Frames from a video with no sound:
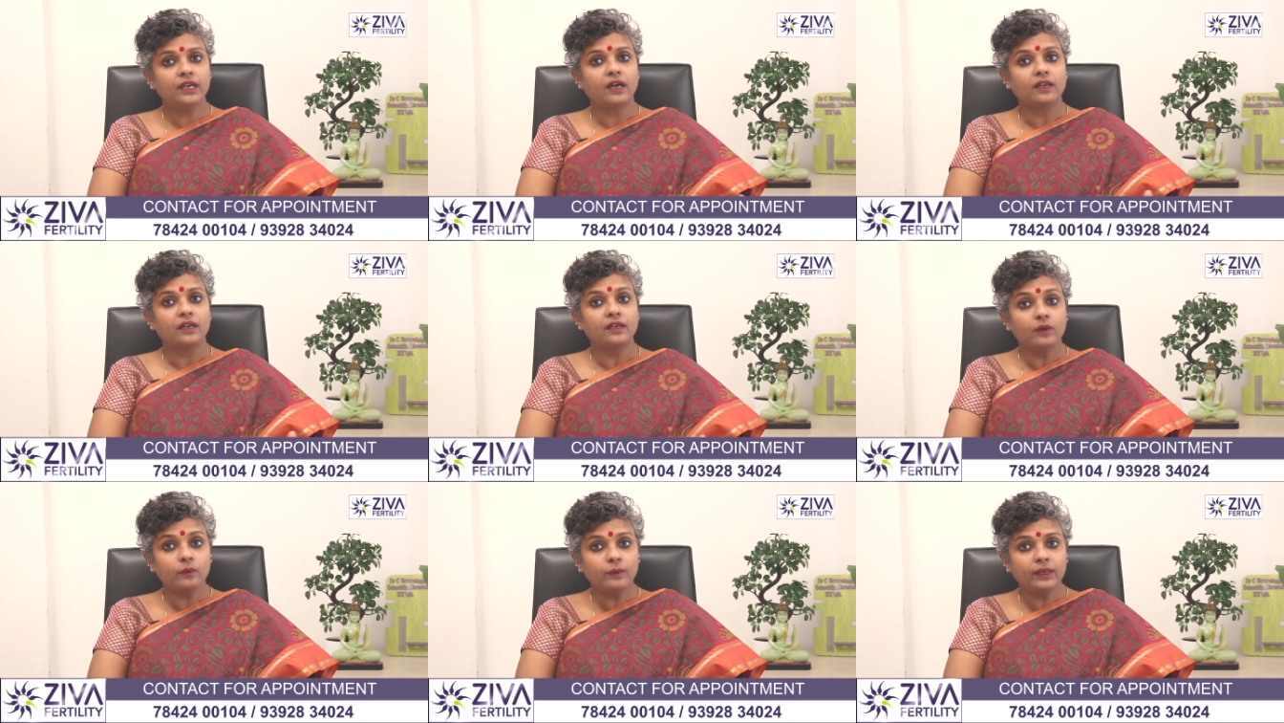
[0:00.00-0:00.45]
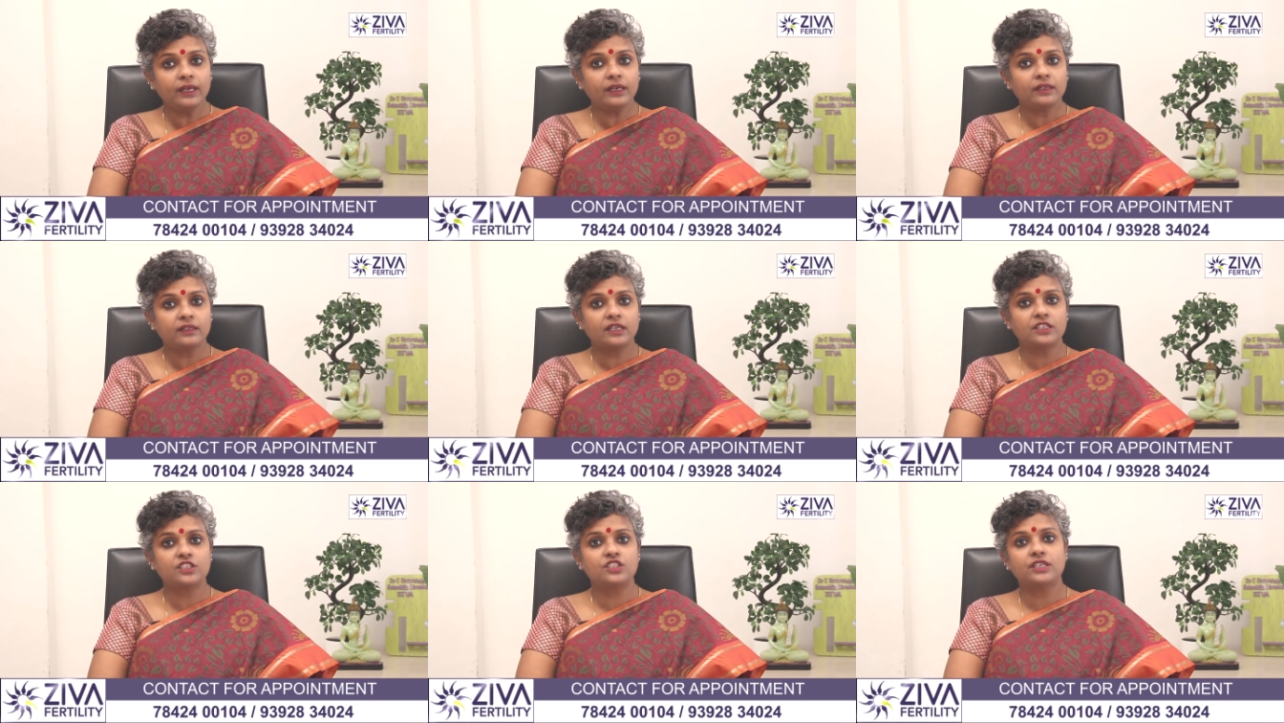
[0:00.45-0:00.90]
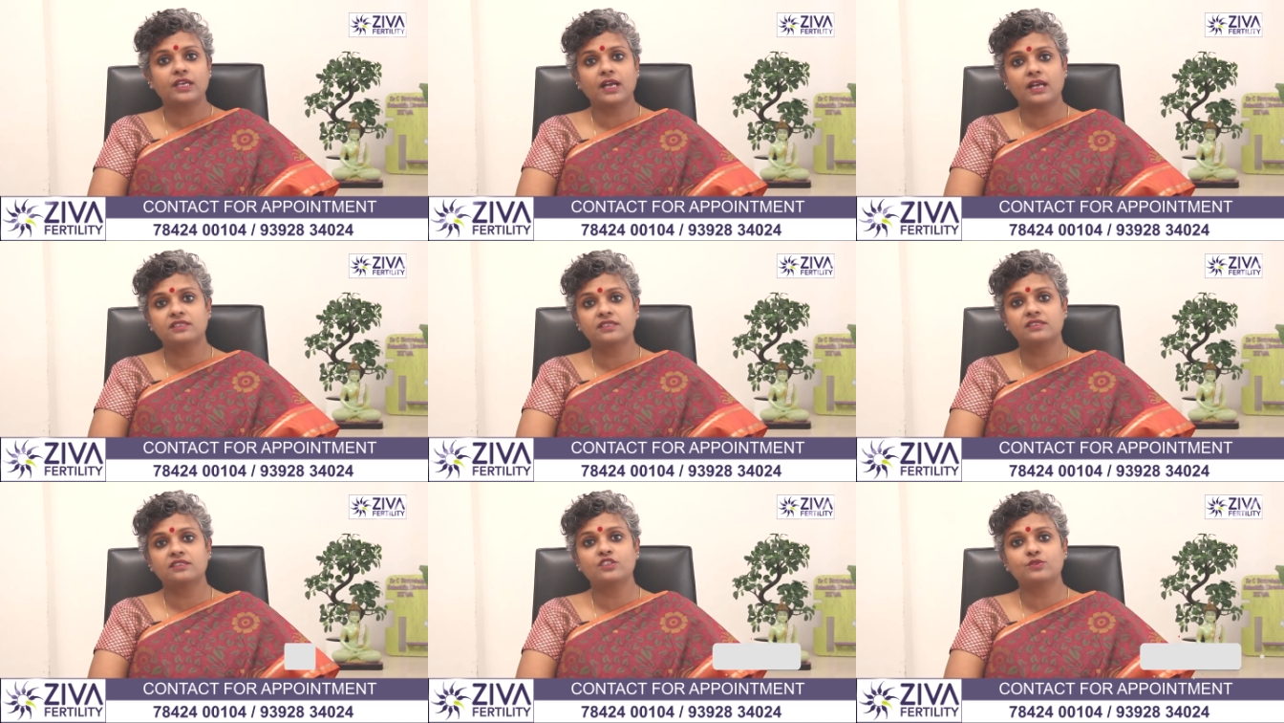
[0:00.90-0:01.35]
unaware that she
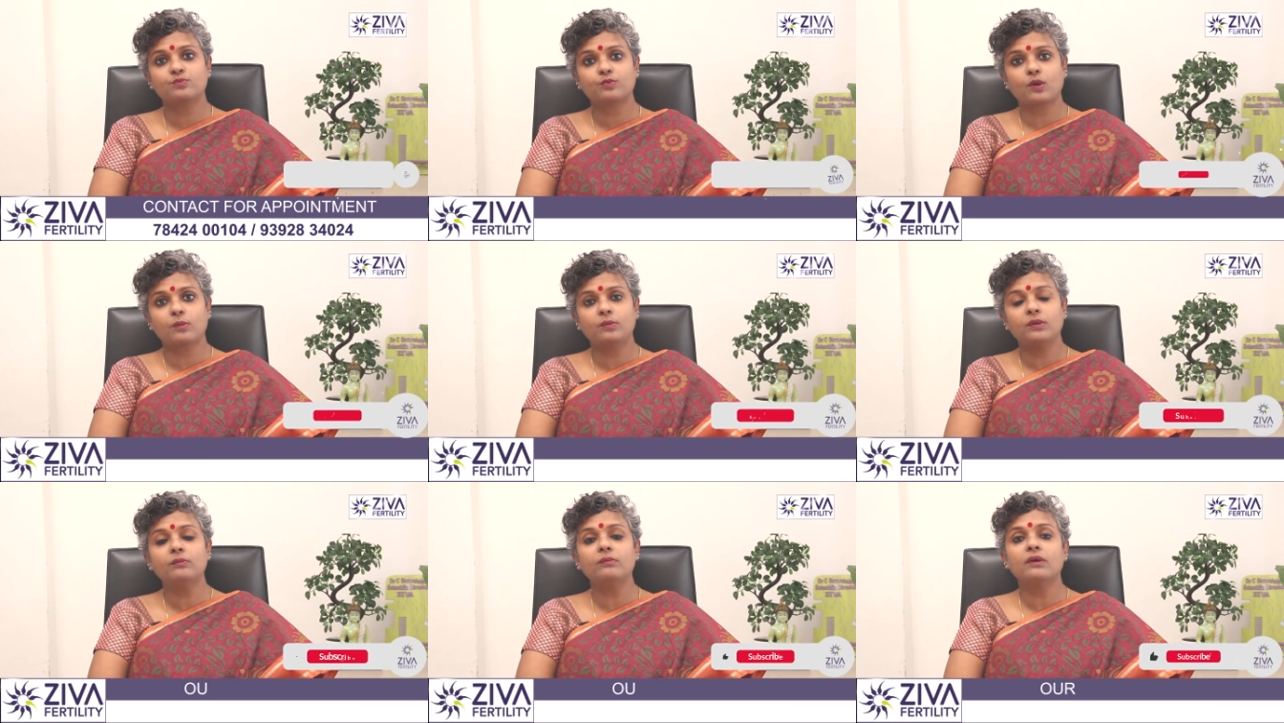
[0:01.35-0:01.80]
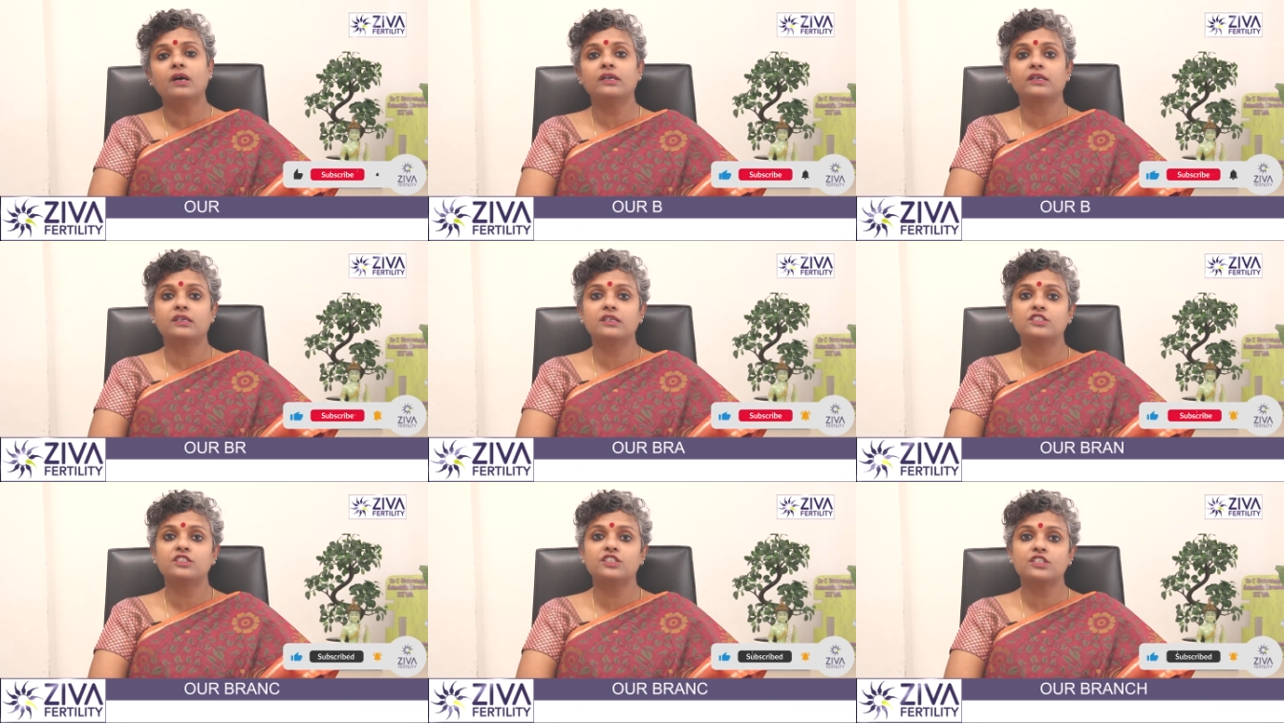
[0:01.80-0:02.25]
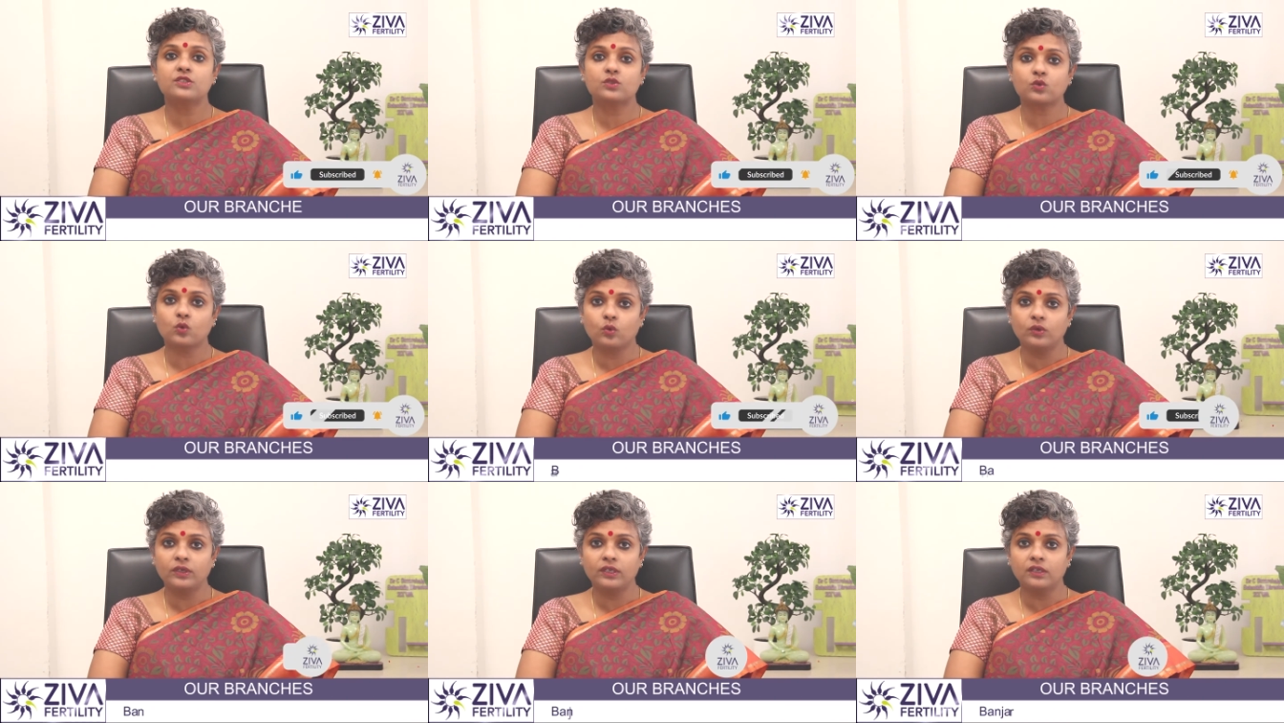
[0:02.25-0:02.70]
has this problem until she's
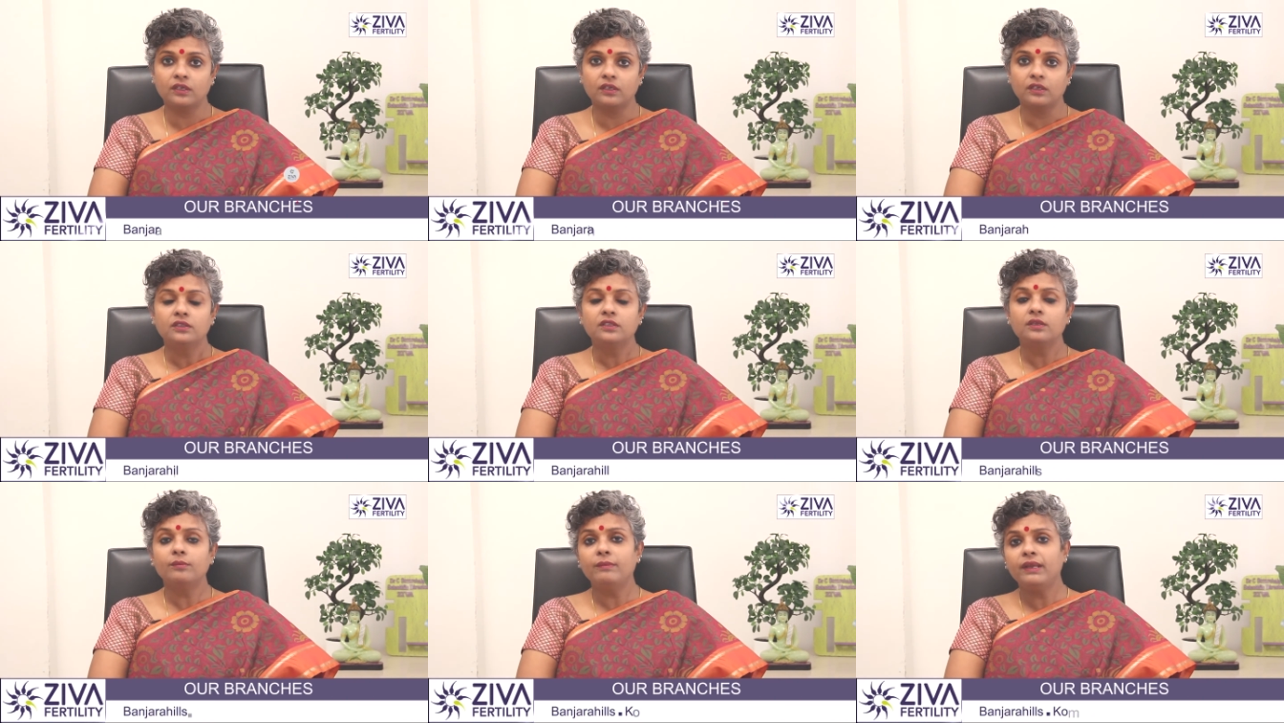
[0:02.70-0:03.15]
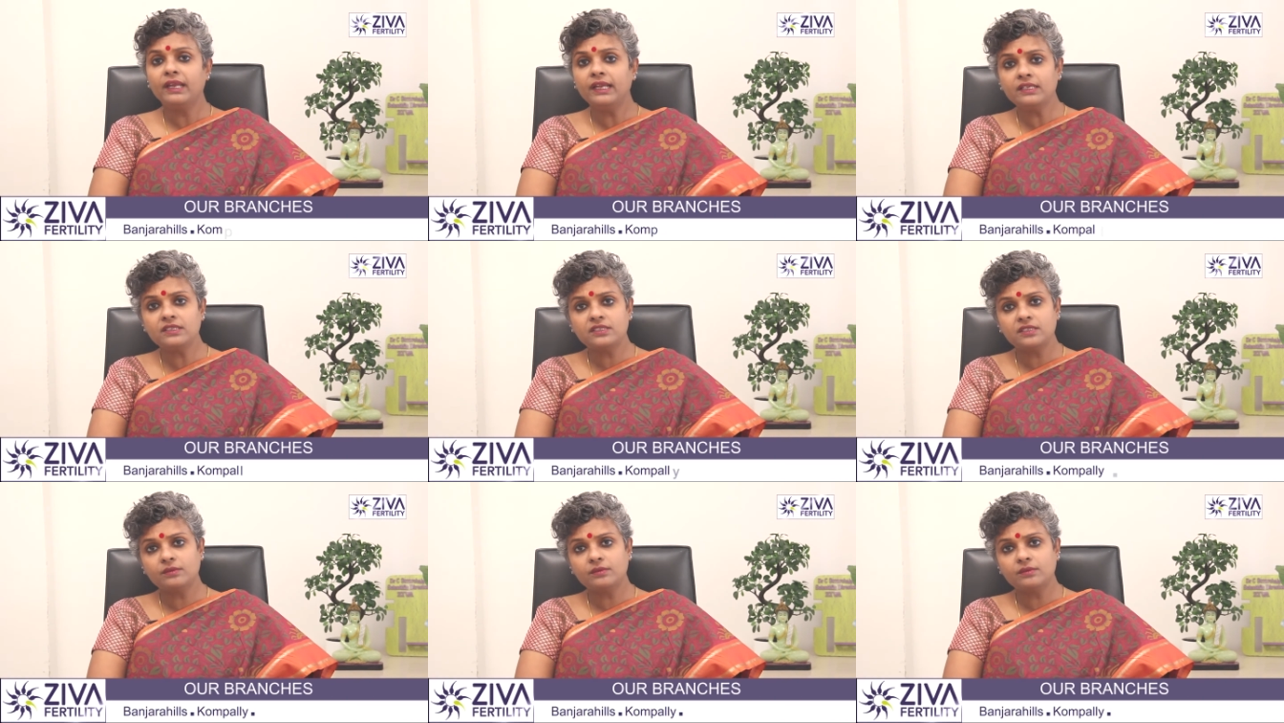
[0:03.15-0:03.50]
older. The main